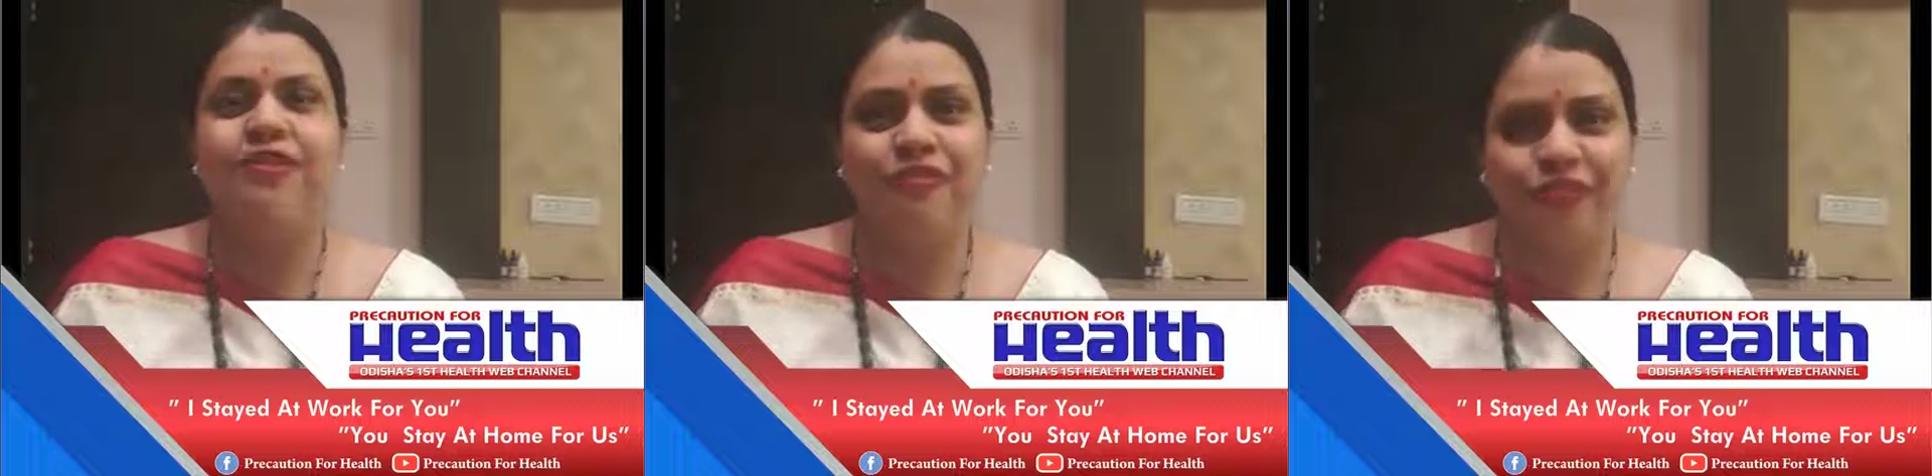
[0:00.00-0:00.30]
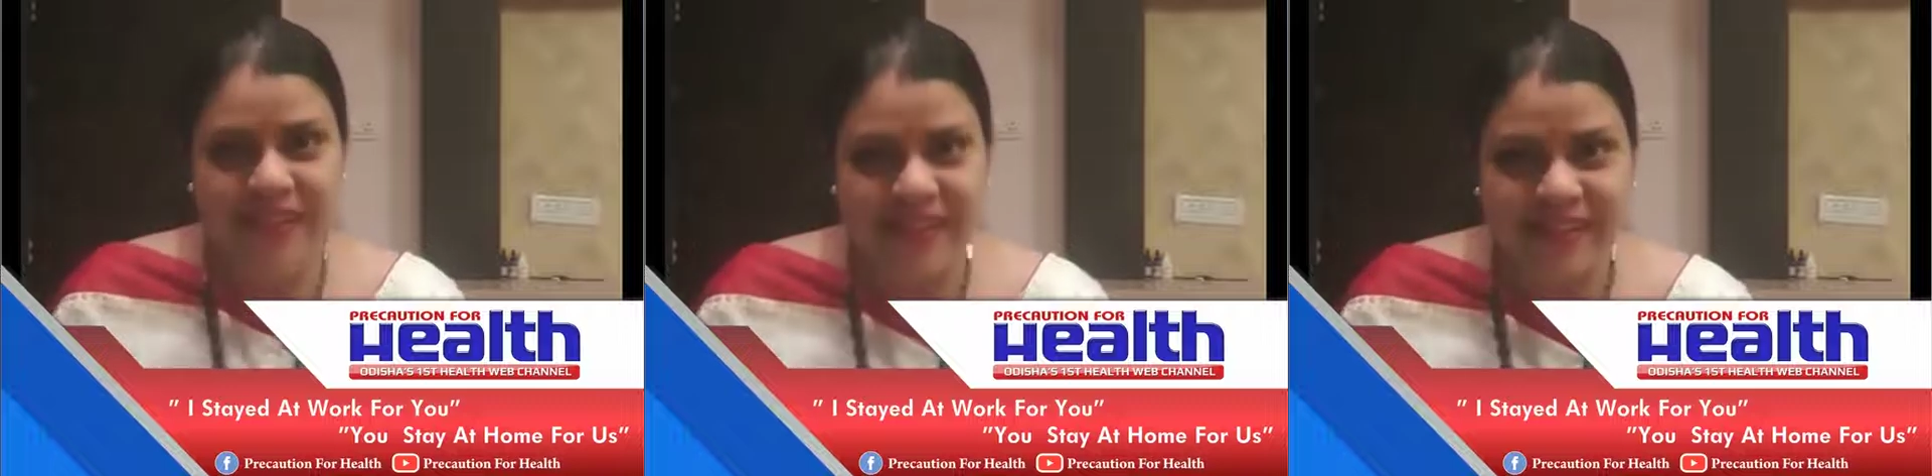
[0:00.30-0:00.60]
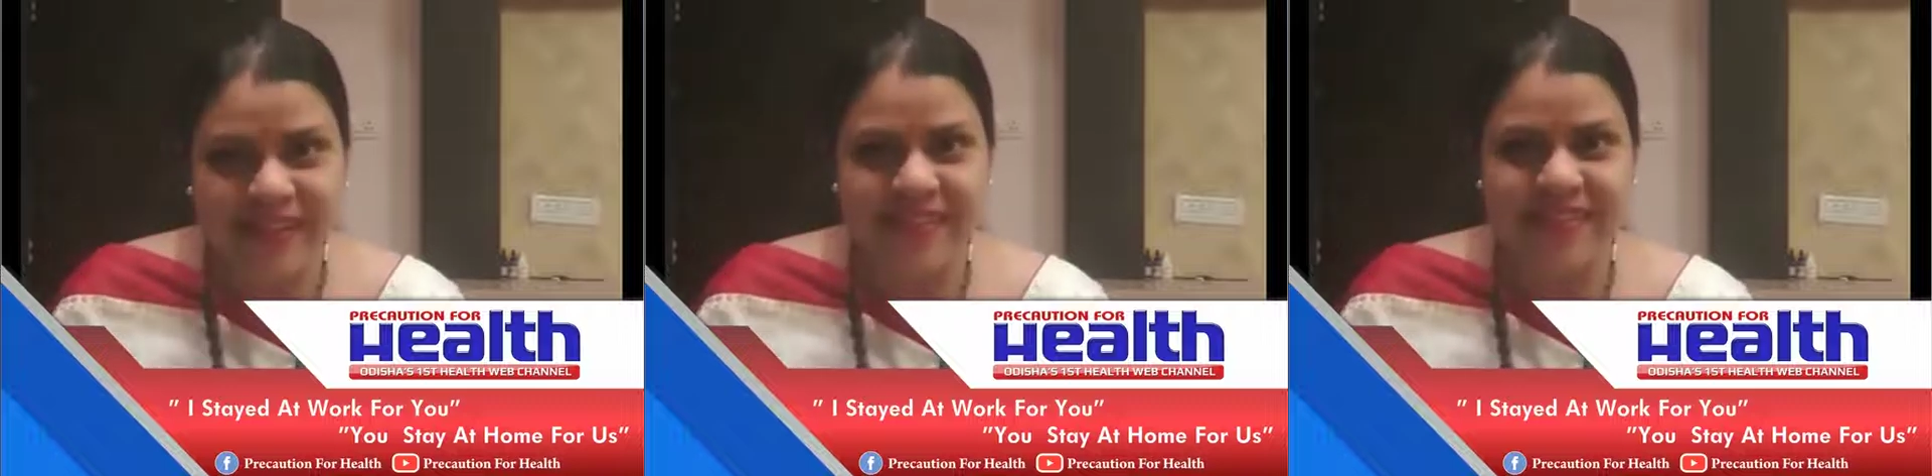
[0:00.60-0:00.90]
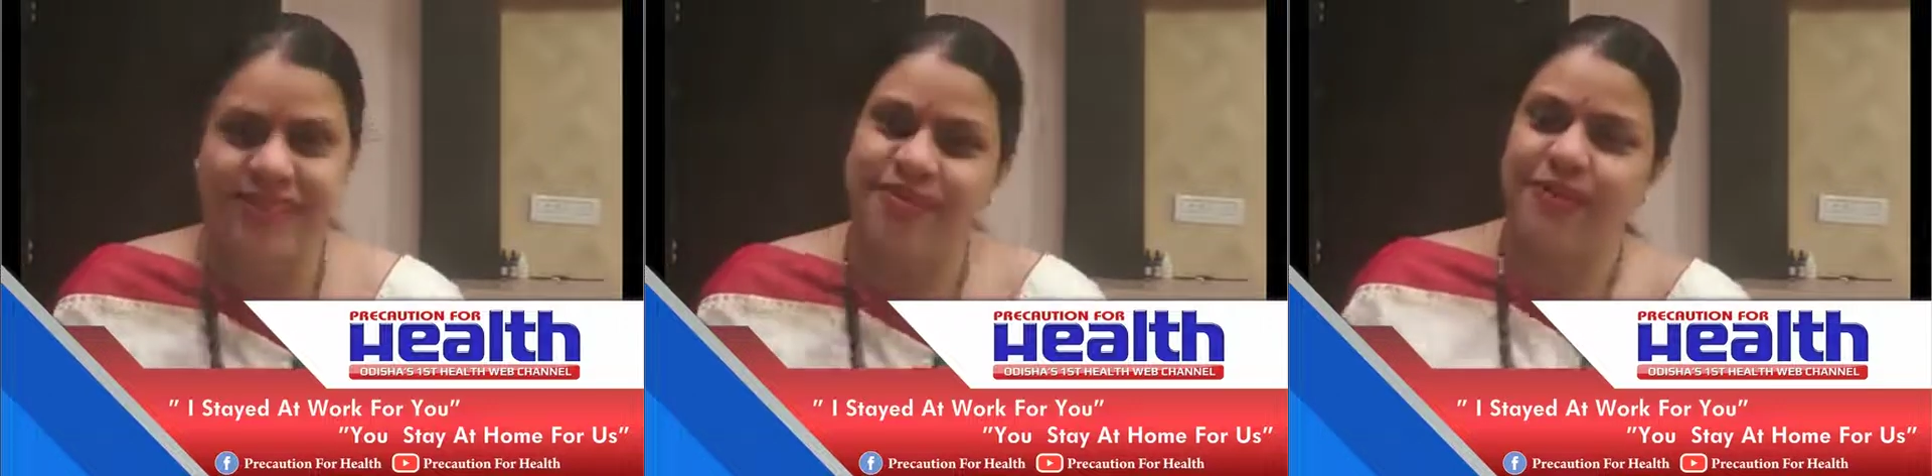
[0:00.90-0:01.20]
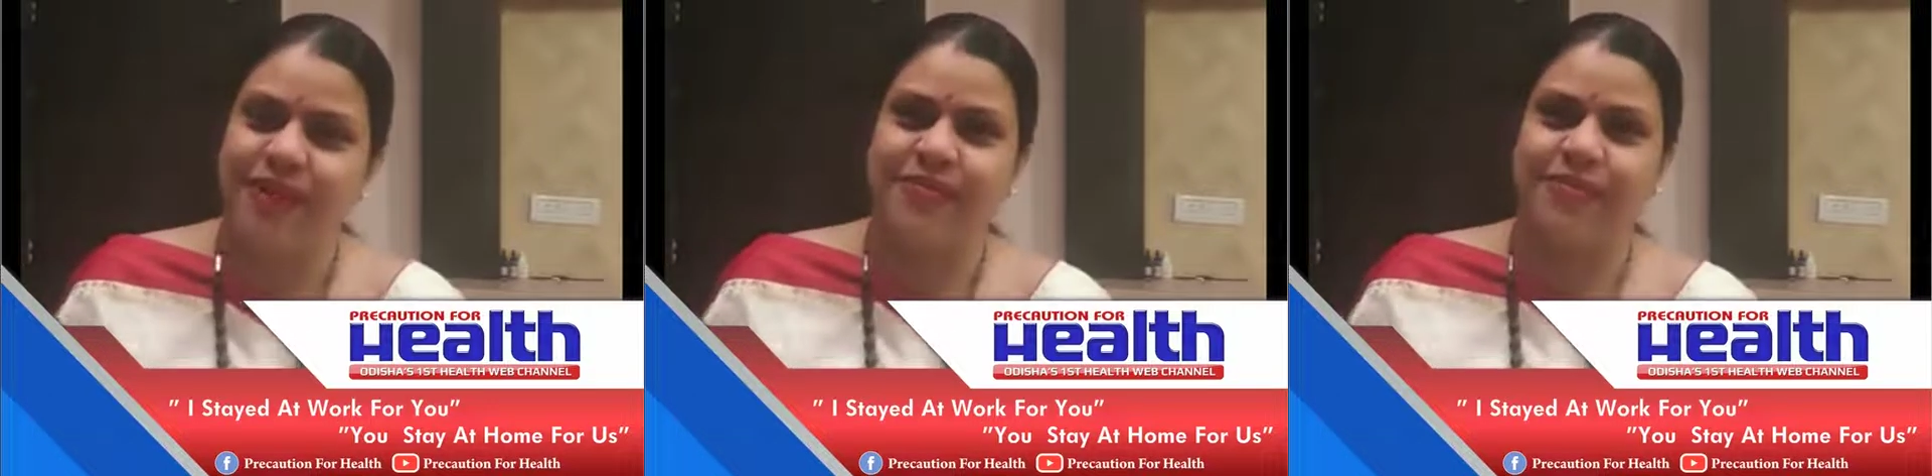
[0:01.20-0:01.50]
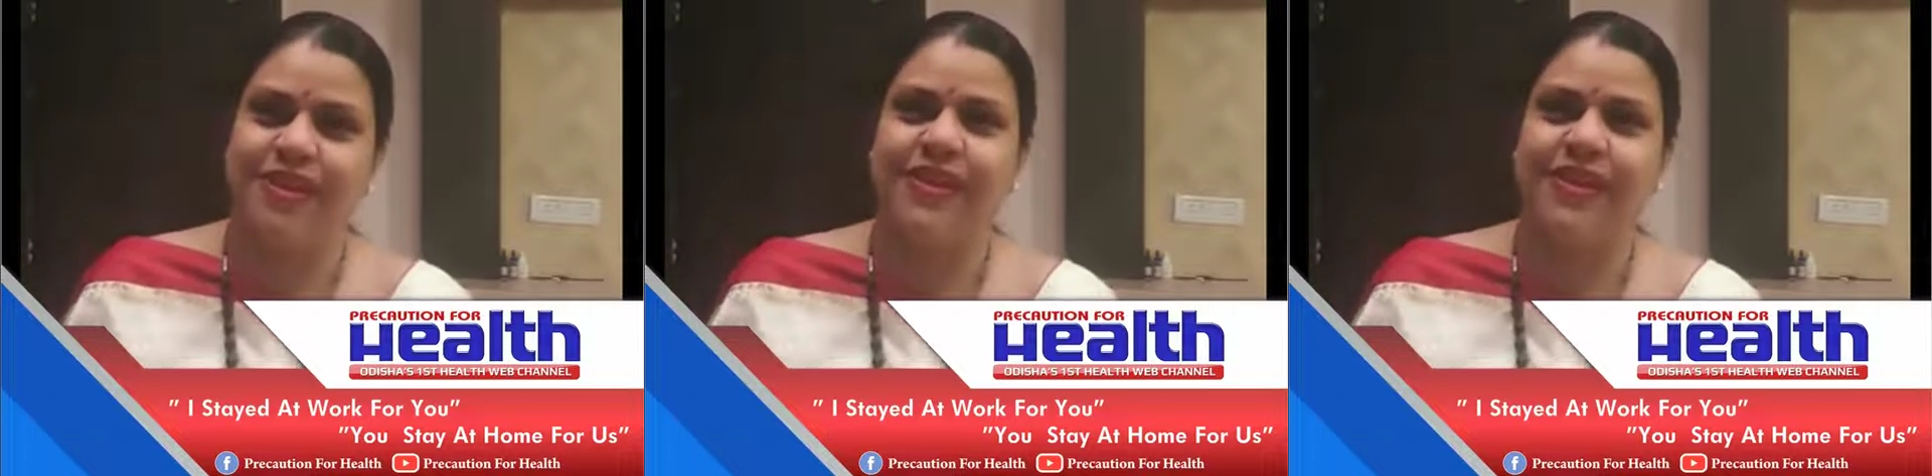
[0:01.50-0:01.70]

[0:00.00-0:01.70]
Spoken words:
fight against this pandemic.